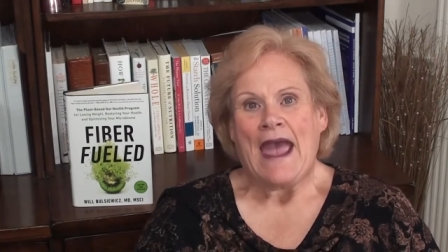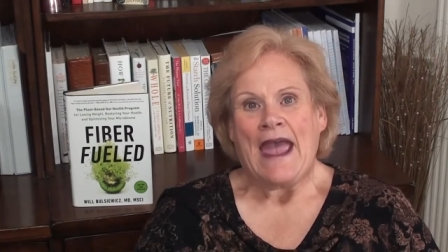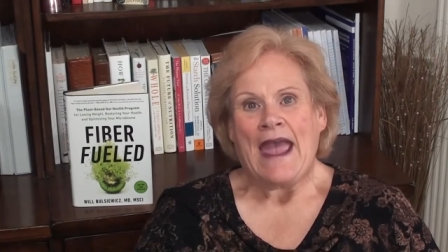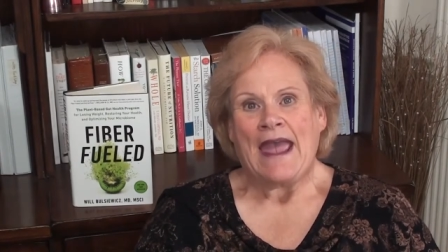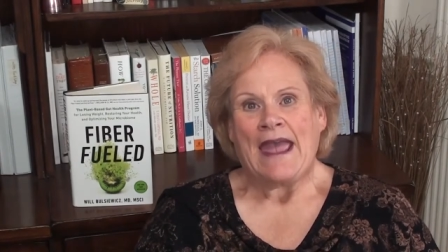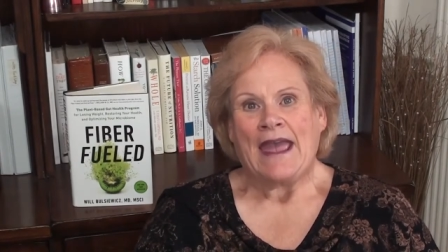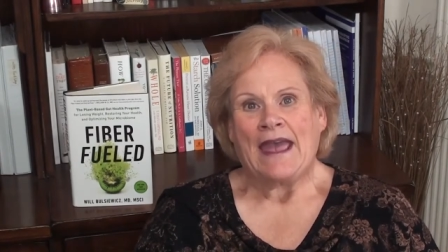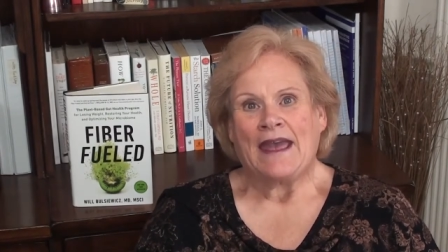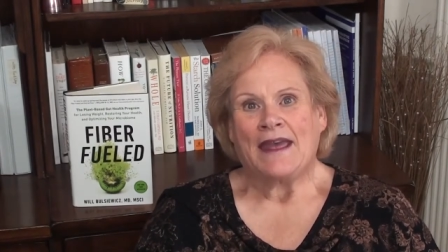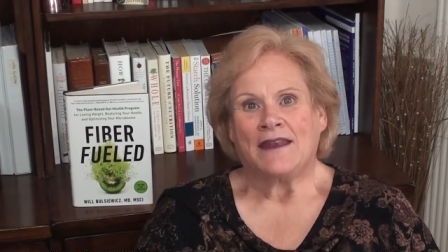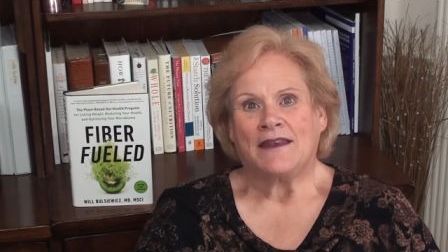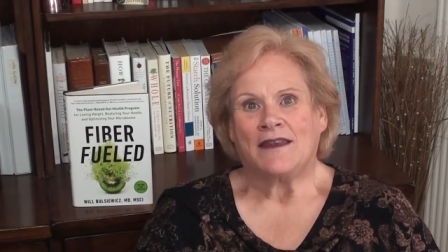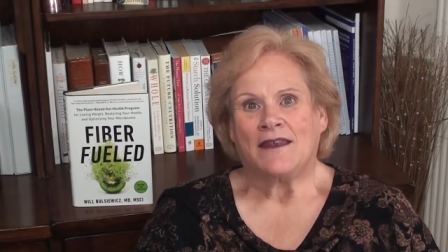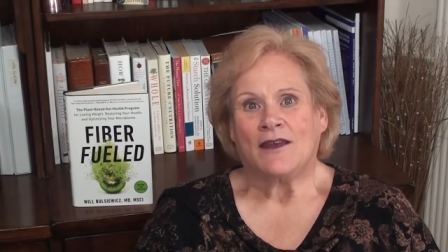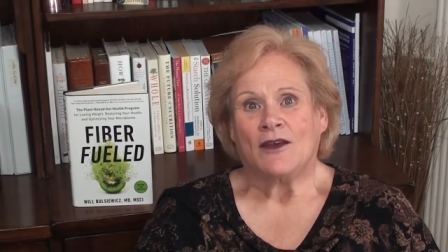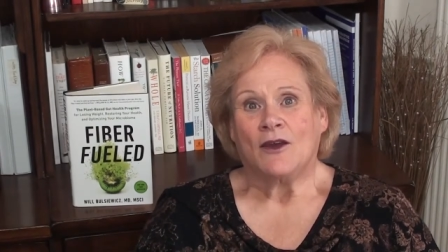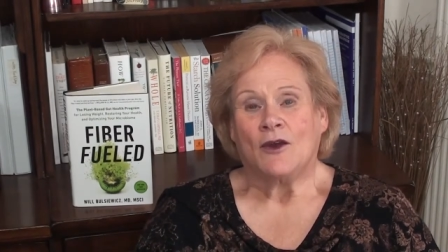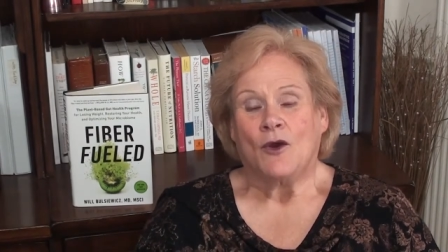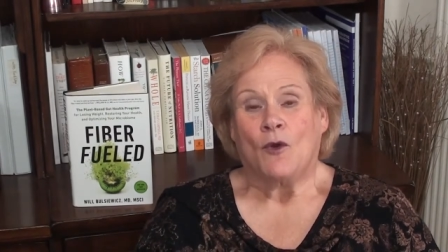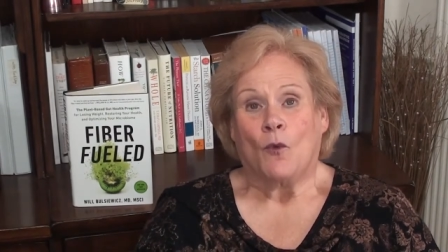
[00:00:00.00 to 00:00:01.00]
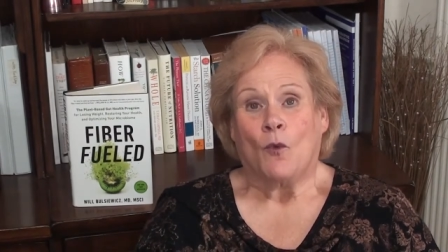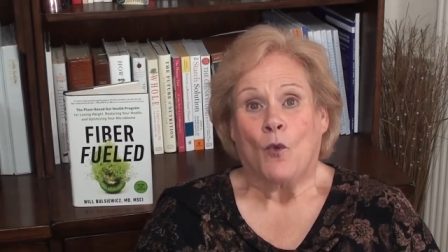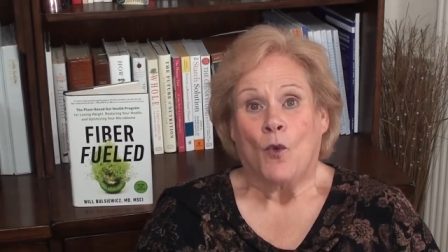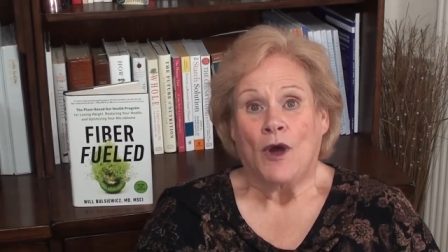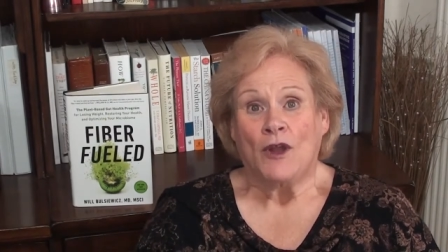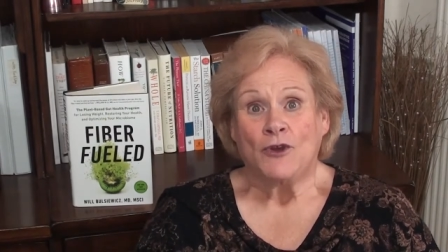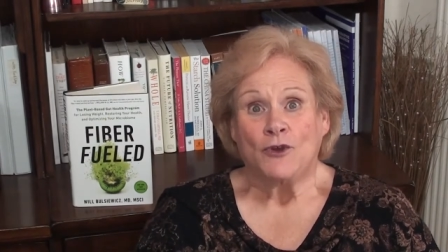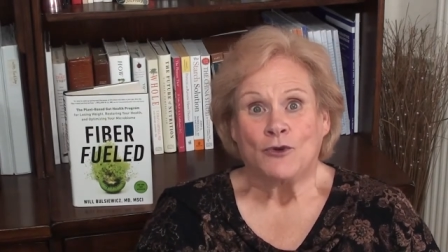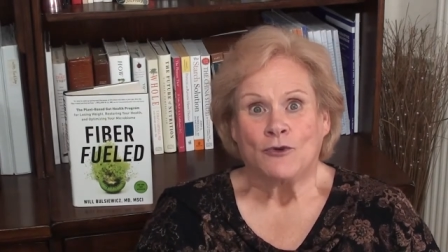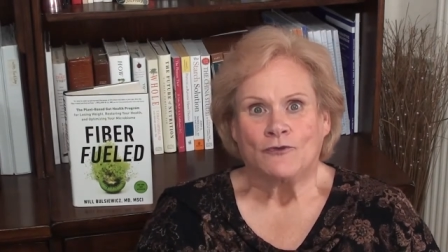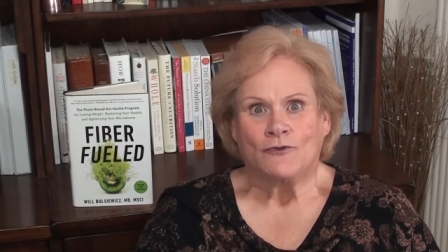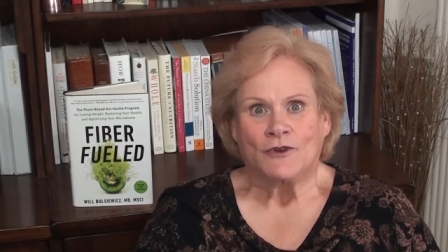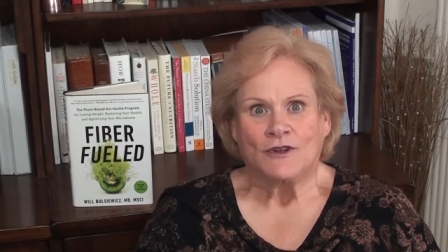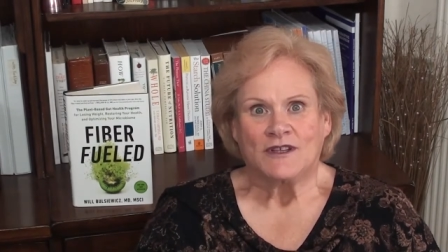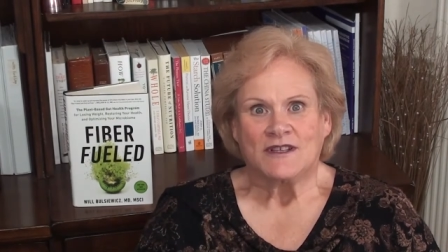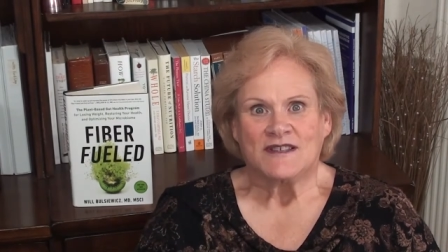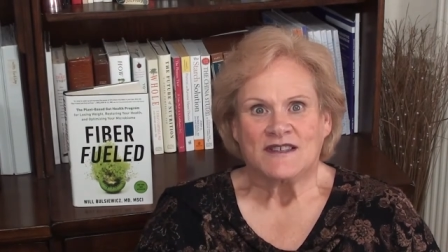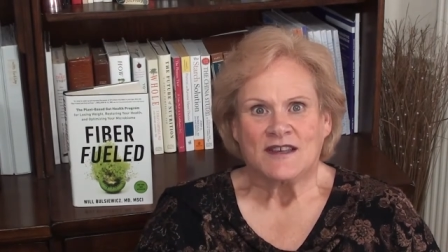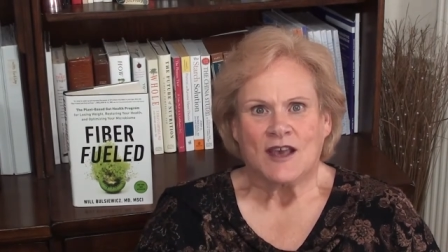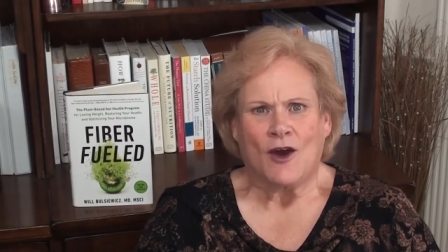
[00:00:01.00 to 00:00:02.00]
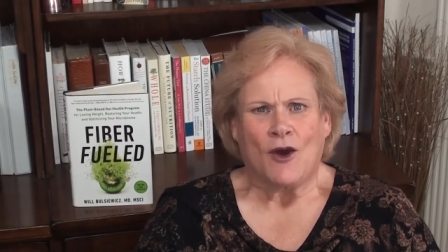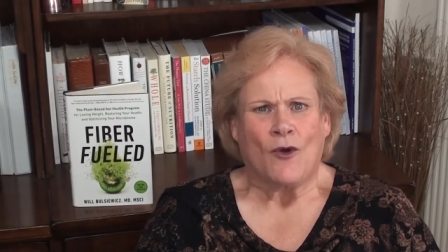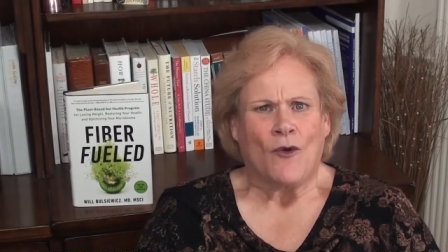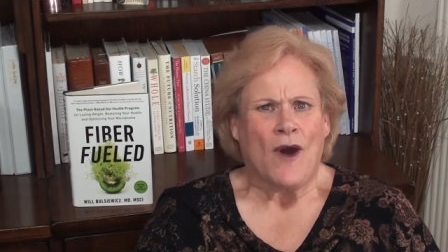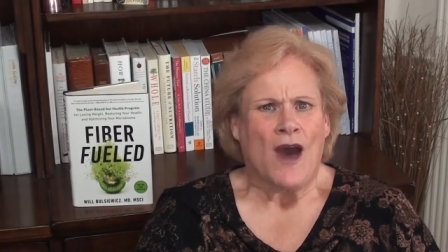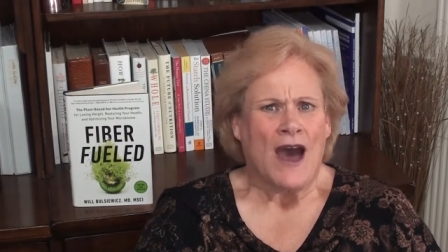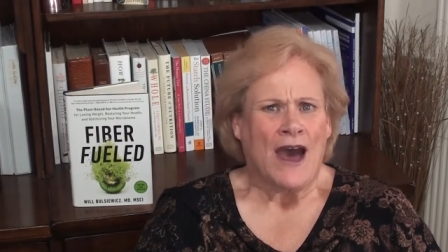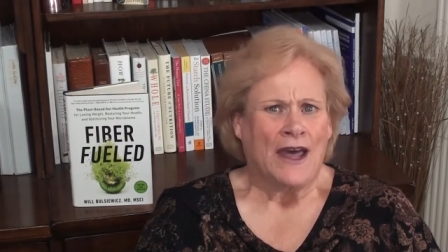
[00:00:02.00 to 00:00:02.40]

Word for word: and wonderfully so.